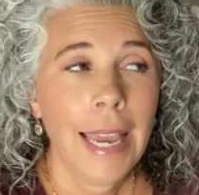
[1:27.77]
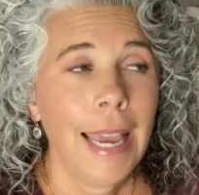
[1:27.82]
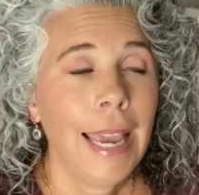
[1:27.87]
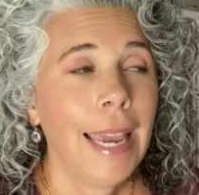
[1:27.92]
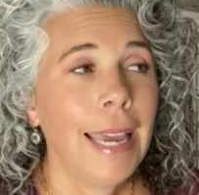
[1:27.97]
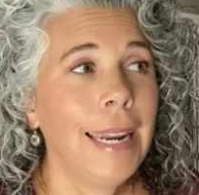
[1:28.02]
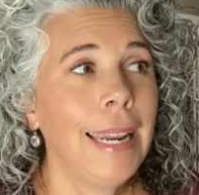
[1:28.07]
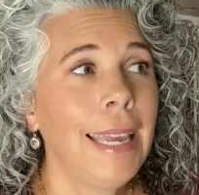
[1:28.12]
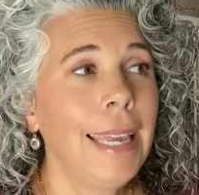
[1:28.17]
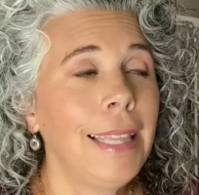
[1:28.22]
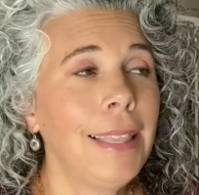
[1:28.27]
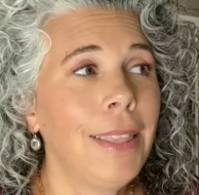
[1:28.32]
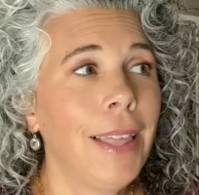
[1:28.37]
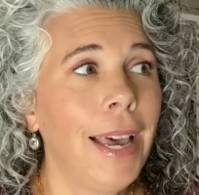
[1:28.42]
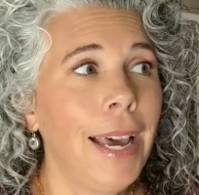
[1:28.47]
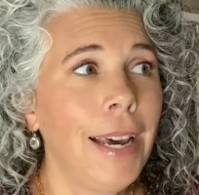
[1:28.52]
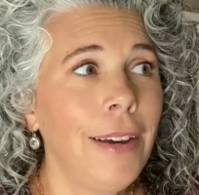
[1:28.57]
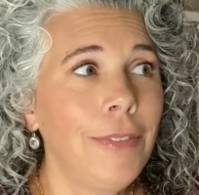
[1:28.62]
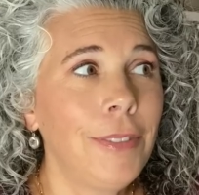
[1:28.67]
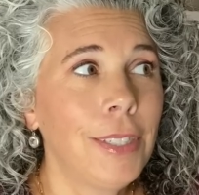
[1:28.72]
And he
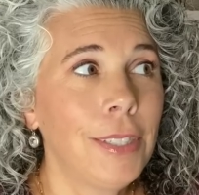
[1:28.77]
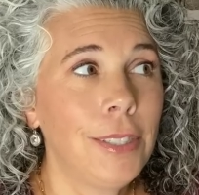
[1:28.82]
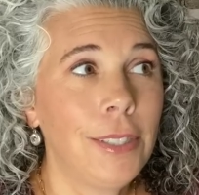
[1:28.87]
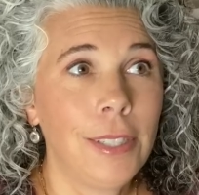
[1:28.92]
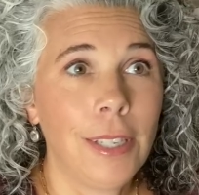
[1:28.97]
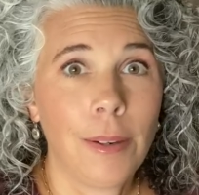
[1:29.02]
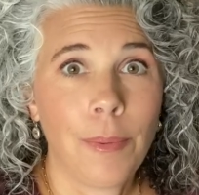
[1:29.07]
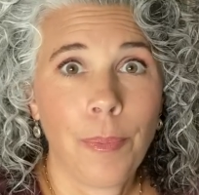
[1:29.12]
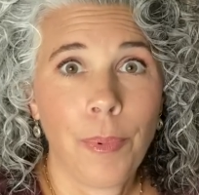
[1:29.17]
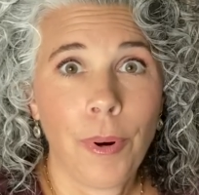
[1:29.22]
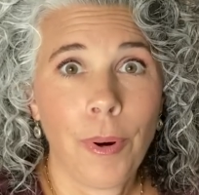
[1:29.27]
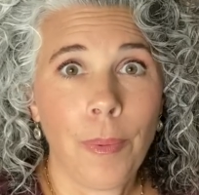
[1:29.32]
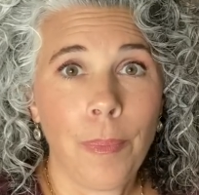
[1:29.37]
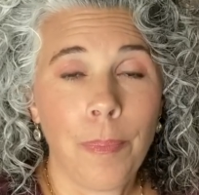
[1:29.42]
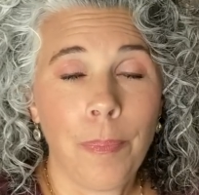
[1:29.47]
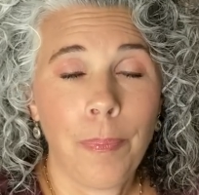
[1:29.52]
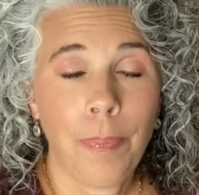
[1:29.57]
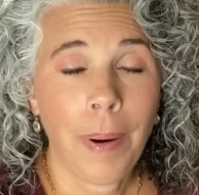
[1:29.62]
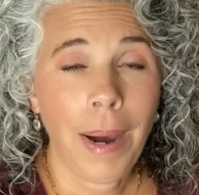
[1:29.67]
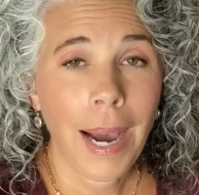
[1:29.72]
laughed and said,
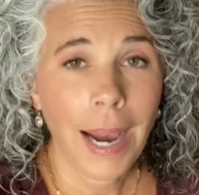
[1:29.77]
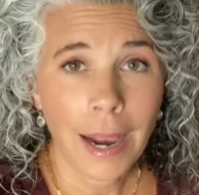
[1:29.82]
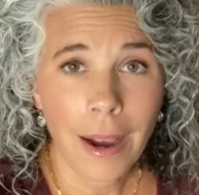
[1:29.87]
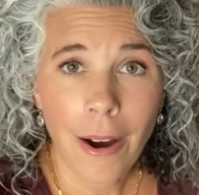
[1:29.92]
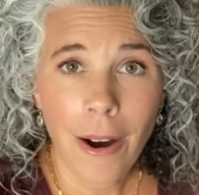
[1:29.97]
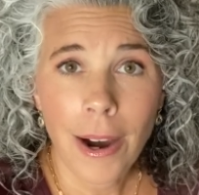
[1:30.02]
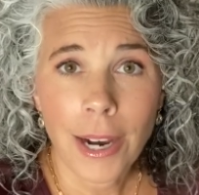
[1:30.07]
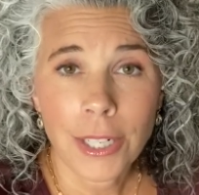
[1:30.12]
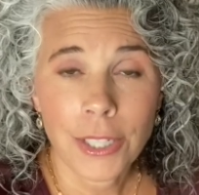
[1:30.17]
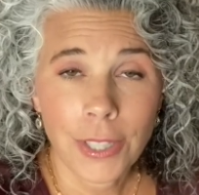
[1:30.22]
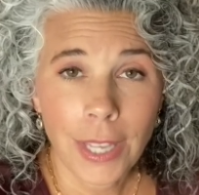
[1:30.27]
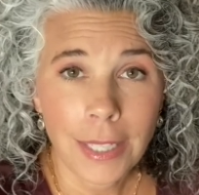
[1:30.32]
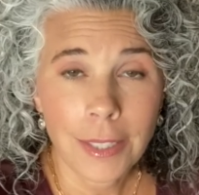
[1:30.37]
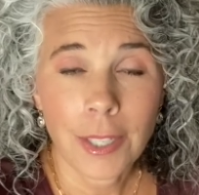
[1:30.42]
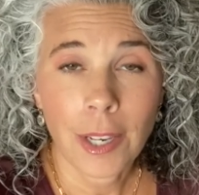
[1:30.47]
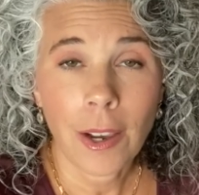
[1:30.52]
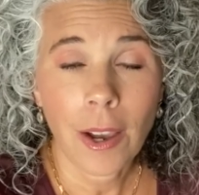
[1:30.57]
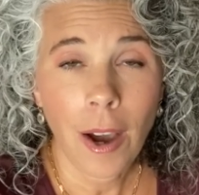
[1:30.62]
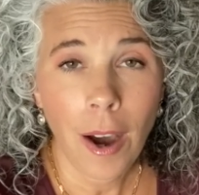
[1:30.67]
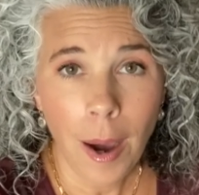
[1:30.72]
Well, by gosh, that's
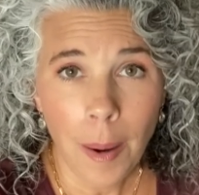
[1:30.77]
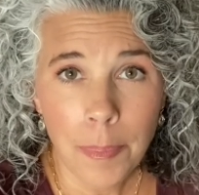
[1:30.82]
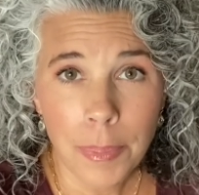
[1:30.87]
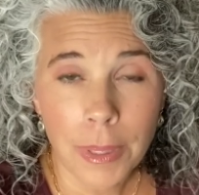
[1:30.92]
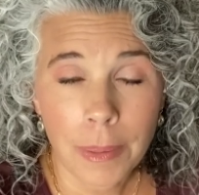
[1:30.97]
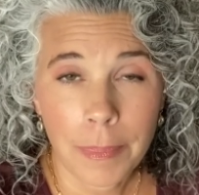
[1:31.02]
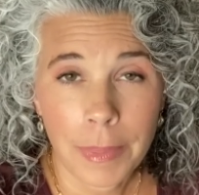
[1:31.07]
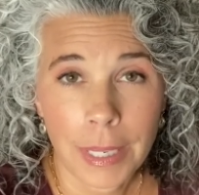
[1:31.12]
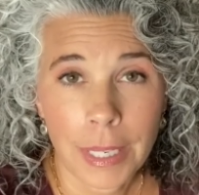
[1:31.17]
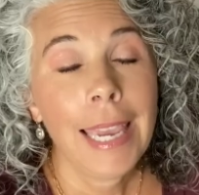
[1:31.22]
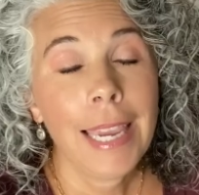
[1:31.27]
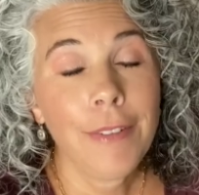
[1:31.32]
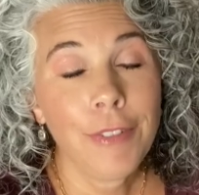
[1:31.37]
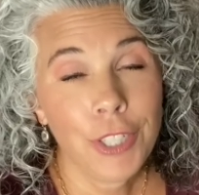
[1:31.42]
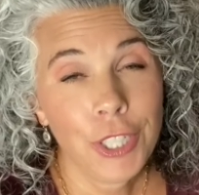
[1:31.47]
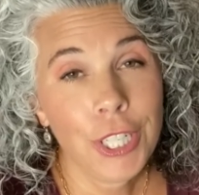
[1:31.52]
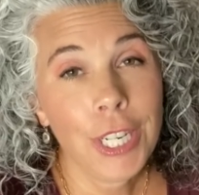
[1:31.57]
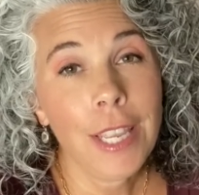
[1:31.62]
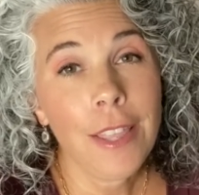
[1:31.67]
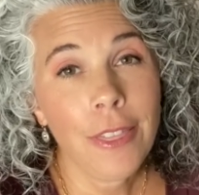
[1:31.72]
a compliment. If
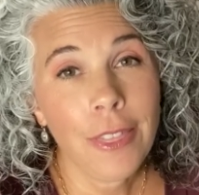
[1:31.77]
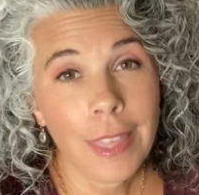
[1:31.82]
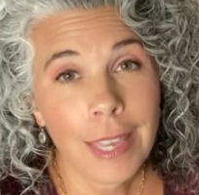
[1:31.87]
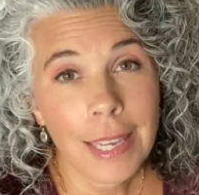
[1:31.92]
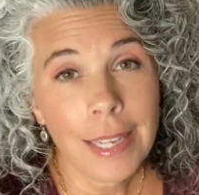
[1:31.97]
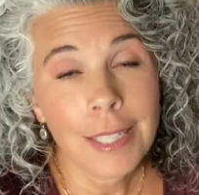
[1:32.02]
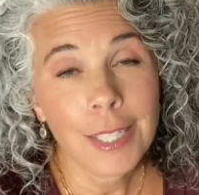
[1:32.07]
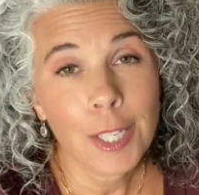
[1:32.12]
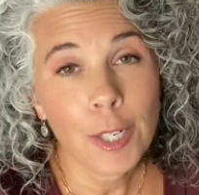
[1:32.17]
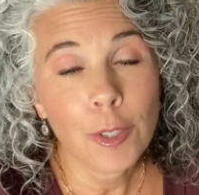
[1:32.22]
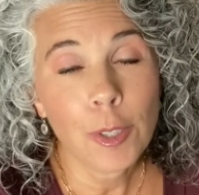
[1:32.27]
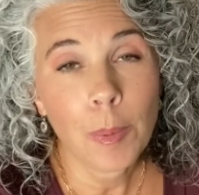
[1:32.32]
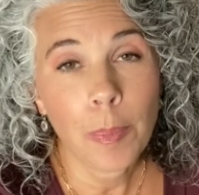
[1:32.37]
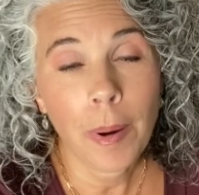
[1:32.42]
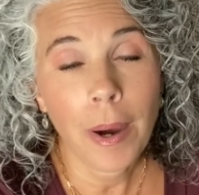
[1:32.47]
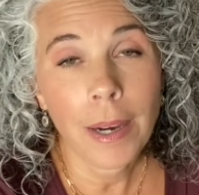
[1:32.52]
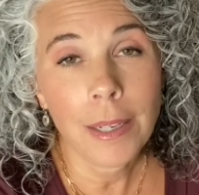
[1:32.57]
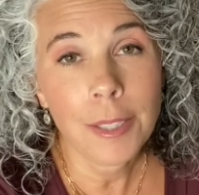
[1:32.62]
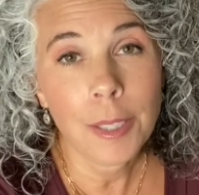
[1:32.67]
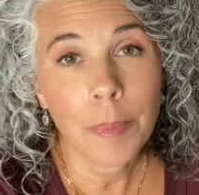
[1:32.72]
she thinks there's a
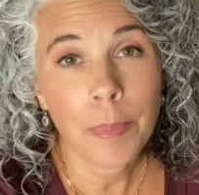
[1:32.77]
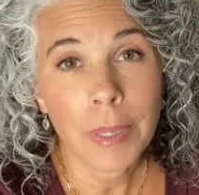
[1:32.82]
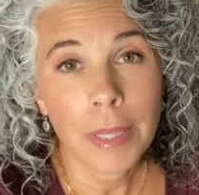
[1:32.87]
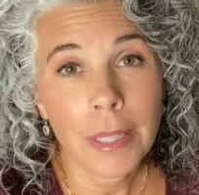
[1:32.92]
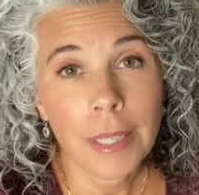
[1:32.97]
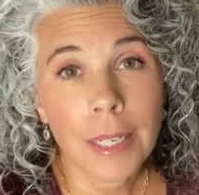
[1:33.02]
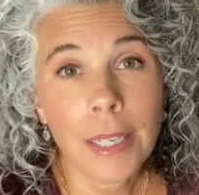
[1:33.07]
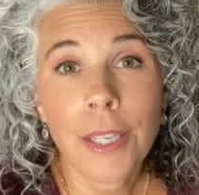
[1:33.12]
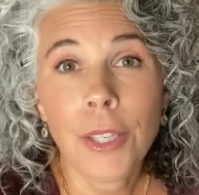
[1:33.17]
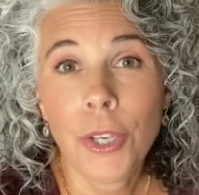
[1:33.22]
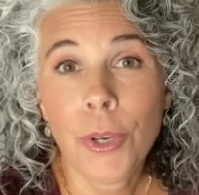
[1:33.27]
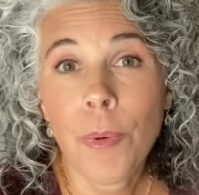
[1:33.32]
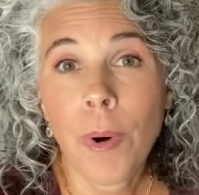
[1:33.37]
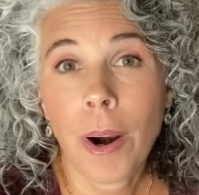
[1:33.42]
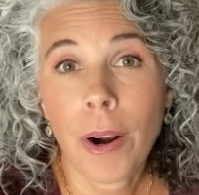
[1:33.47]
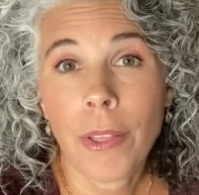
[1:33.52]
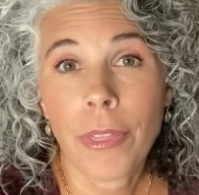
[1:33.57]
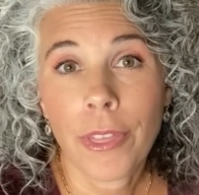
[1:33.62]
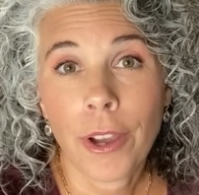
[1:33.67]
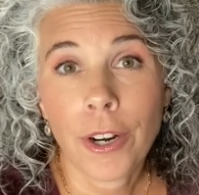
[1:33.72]
possibility you
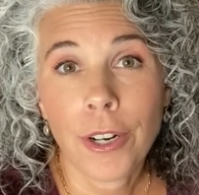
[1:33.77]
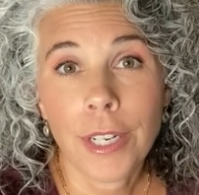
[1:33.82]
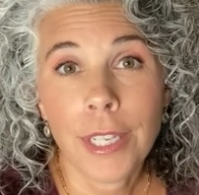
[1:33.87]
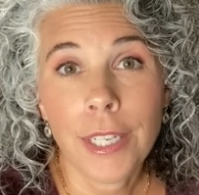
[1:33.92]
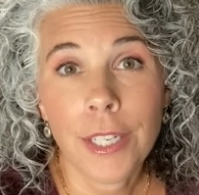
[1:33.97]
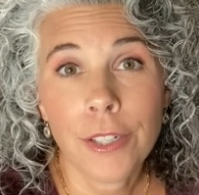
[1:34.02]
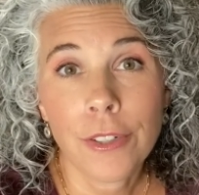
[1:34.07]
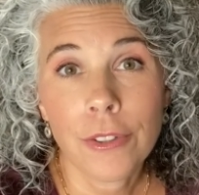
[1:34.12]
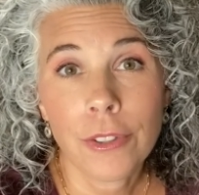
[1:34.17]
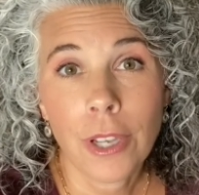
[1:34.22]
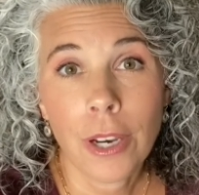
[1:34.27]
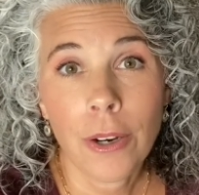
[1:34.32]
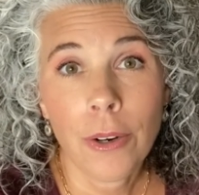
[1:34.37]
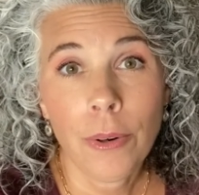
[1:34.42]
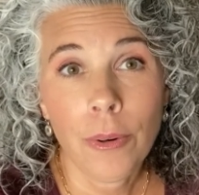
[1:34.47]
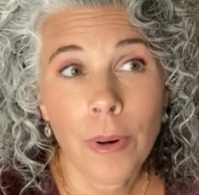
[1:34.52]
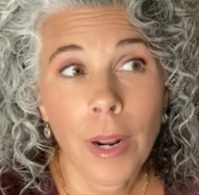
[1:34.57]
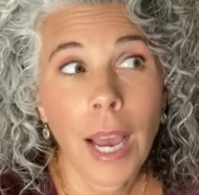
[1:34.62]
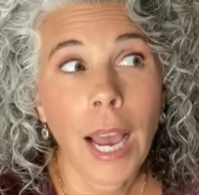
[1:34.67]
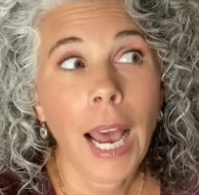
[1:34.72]
are 30 years
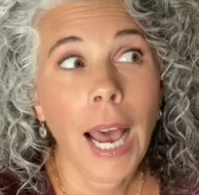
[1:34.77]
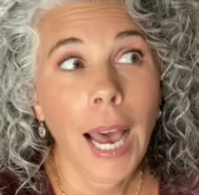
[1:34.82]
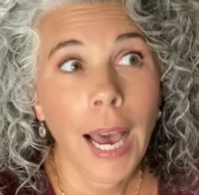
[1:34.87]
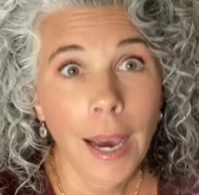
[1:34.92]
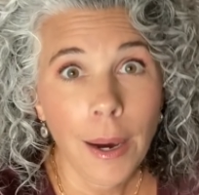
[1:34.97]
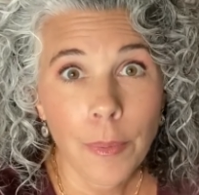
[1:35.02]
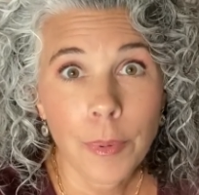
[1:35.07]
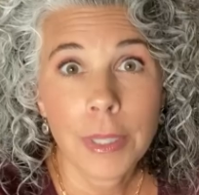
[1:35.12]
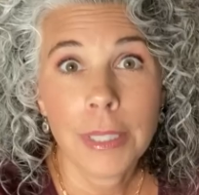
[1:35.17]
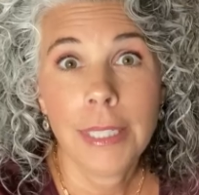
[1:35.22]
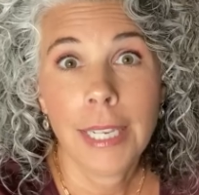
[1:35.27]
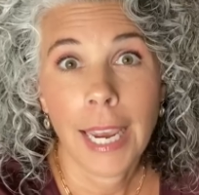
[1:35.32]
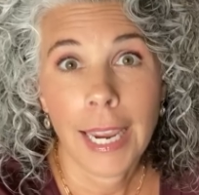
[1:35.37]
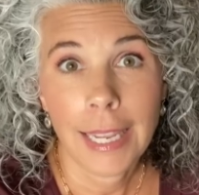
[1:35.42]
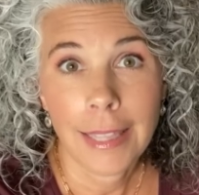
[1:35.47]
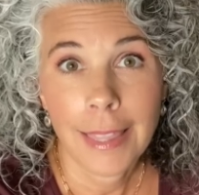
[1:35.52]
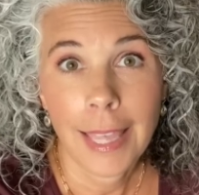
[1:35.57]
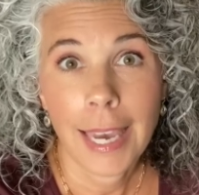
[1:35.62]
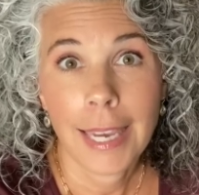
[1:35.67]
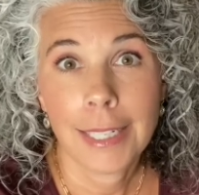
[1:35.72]
old, I would
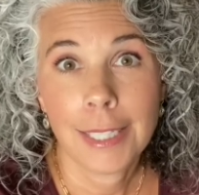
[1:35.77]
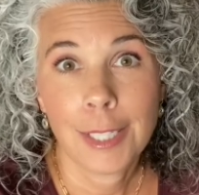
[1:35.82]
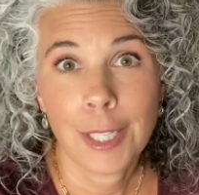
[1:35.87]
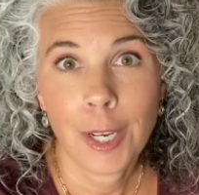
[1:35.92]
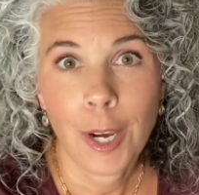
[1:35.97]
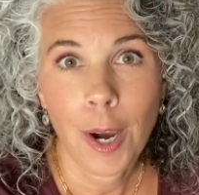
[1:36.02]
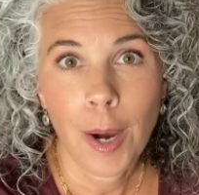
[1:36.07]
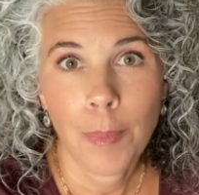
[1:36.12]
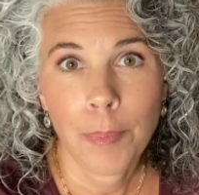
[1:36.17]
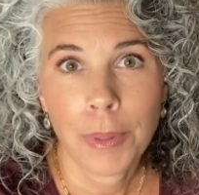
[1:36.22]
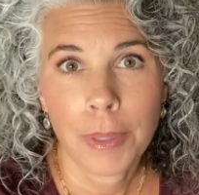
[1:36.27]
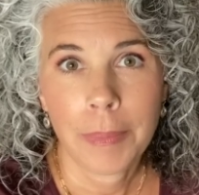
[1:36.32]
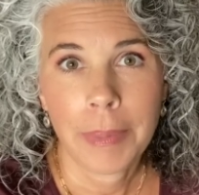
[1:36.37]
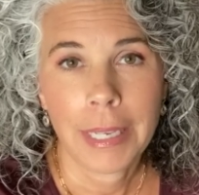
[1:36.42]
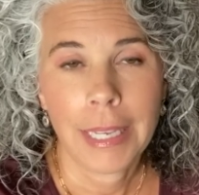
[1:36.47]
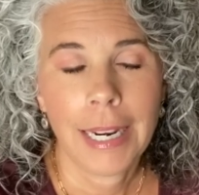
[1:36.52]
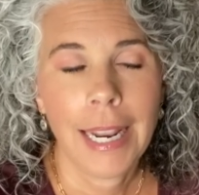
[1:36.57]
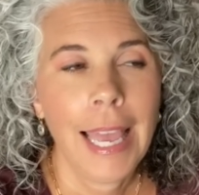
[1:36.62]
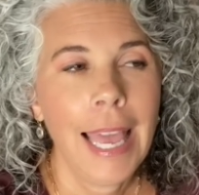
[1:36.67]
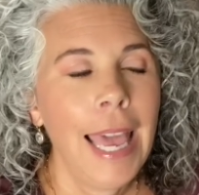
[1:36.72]
take that as a
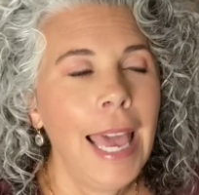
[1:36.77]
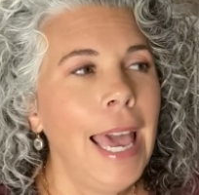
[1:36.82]
compliment.